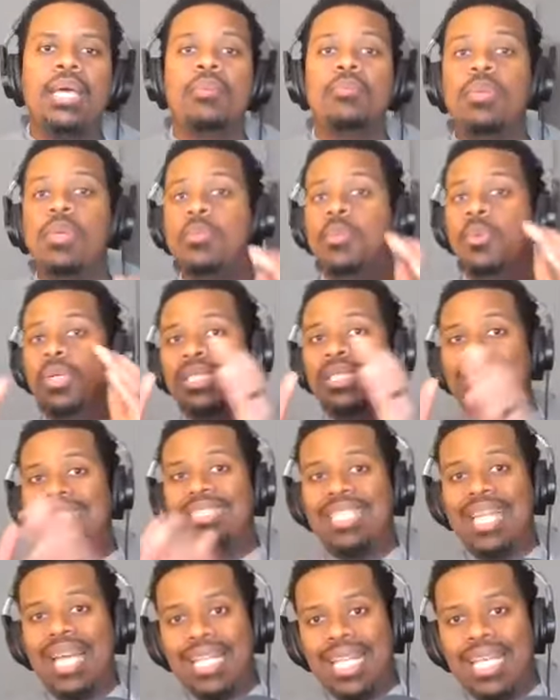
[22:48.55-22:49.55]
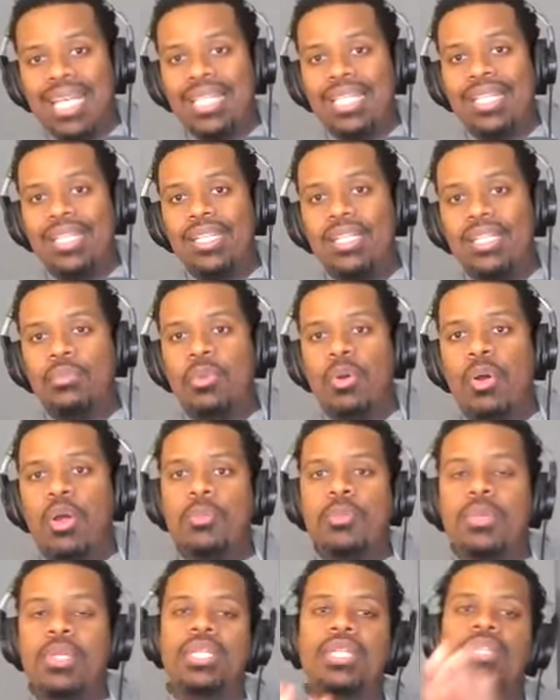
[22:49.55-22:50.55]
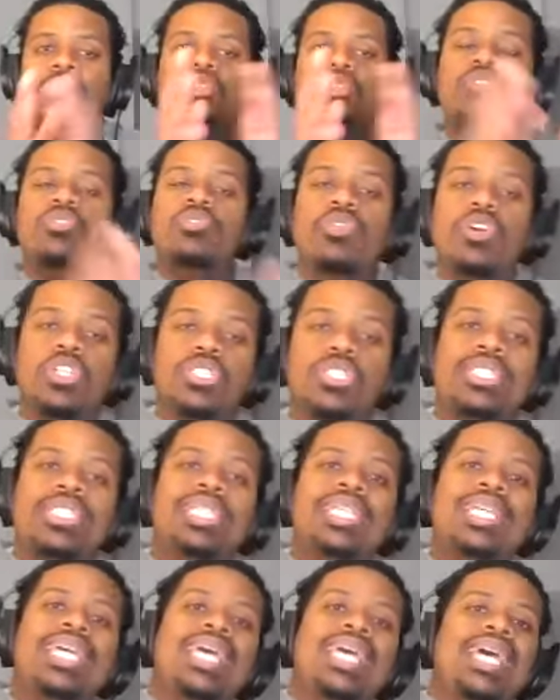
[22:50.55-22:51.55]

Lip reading: People inside the athletic department, the university,